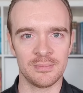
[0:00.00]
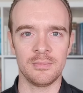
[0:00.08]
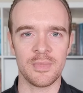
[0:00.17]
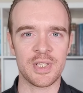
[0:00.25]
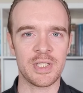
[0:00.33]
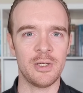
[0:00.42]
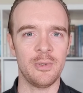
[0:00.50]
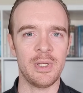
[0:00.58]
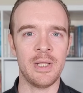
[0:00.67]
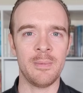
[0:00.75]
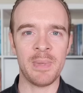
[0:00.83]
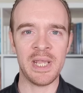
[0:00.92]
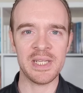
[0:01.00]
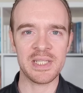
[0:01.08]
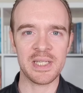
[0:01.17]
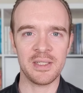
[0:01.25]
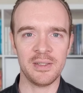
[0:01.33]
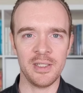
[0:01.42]
So it
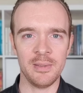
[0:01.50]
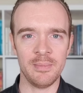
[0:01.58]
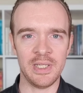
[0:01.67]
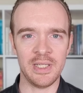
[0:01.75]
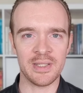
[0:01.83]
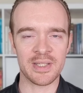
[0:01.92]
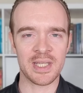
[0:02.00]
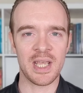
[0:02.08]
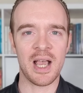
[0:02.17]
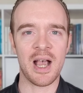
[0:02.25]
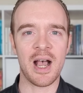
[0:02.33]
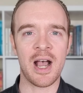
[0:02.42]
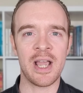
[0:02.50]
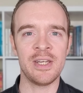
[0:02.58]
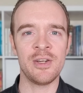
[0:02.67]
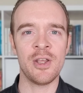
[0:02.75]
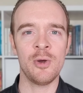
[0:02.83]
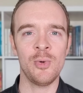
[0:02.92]
basically means, I
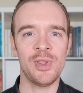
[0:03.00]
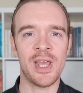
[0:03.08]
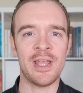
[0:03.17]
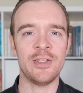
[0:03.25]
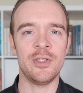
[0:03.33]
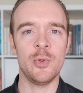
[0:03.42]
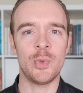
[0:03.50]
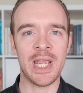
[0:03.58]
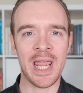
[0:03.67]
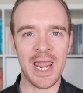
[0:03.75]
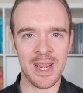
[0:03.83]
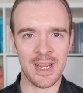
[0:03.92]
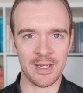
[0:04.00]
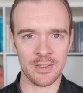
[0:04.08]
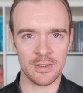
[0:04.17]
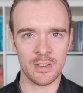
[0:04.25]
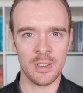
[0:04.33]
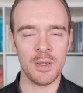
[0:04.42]
know that you can,
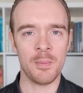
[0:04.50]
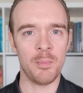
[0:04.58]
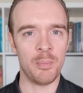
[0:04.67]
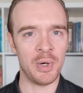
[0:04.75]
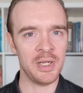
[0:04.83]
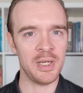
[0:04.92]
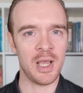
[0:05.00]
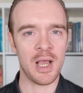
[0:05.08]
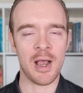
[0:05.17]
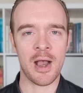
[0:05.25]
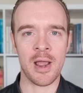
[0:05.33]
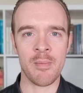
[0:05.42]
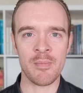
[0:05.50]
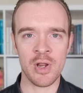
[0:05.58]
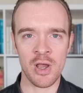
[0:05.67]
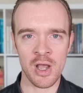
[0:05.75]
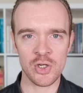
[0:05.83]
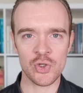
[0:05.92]
but I'm
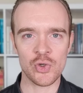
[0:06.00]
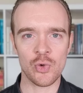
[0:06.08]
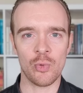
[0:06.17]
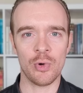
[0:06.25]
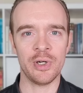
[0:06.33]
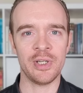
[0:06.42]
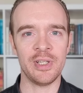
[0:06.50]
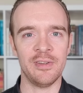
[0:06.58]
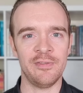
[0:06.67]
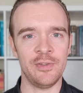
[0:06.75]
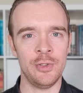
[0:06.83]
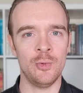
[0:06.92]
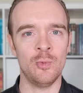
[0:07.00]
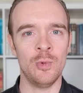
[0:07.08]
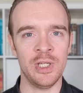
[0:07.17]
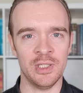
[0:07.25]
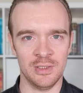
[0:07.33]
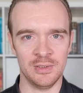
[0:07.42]
not sure if you
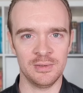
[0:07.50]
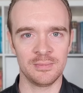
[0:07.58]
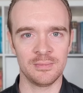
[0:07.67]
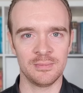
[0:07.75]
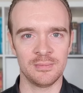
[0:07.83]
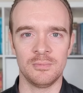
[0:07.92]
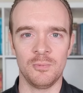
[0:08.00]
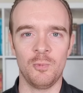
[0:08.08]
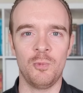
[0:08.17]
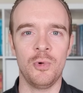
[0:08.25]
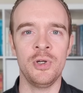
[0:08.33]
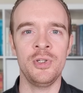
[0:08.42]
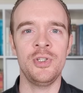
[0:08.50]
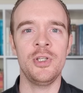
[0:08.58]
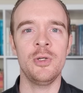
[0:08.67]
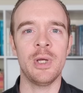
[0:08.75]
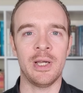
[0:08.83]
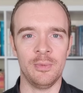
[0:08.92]
will. Would
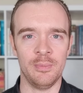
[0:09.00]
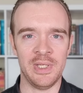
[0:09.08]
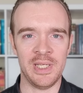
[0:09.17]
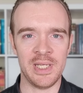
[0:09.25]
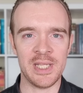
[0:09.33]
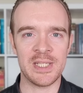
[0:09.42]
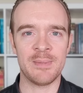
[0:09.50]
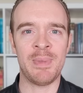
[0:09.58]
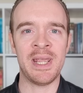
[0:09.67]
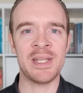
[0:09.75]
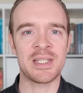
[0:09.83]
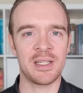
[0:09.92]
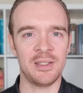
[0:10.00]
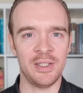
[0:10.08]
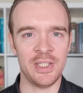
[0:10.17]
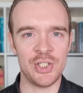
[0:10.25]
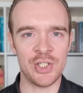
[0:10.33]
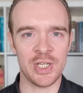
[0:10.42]
you help me is
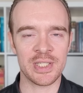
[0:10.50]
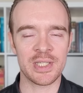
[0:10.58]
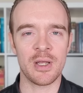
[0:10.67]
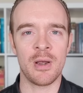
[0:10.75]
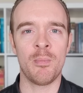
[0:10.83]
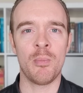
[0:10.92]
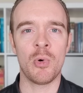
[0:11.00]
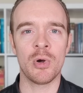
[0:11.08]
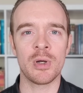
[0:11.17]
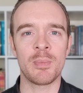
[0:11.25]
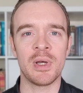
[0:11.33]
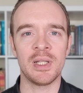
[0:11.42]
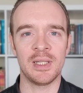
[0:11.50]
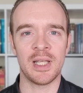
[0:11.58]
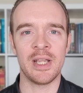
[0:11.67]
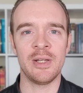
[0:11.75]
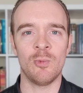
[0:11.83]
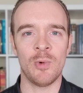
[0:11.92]
basically just a more
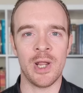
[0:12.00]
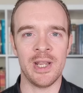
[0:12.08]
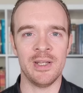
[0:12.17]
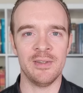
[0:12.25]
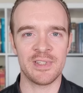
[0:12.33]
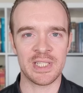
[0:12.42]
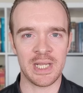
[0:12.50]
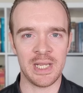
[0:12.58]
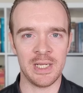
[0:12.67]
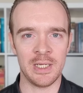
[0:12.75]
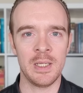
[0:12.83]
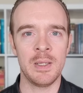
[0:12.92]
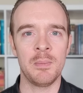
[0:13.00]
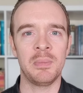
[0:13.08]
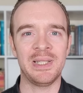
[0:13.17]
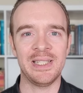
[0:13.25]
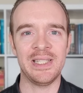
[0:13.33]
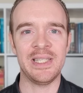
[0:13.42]
polite way of saying,
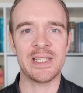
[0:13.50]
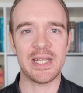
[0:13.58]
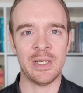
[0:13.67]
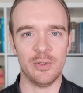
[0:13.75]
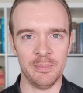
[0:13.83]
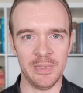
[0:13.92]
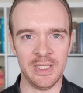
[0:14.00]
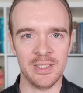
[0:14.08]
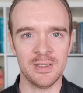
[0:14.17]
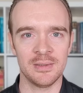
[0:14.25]
please help me.